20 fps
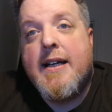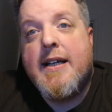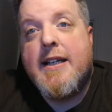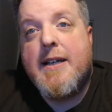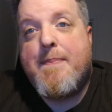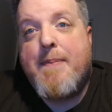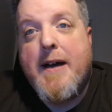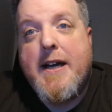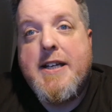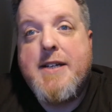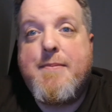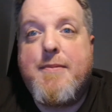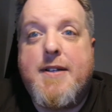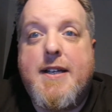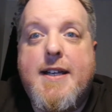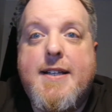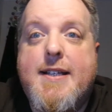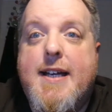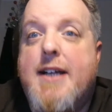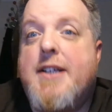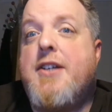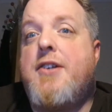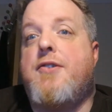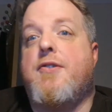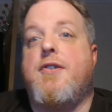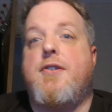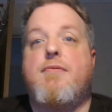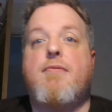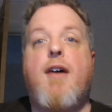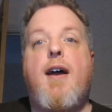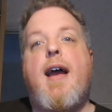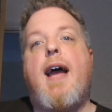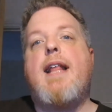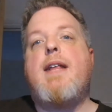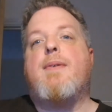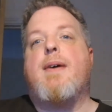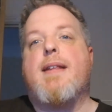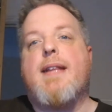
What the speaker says: You pay your money, you take your choice. Right. Anyway,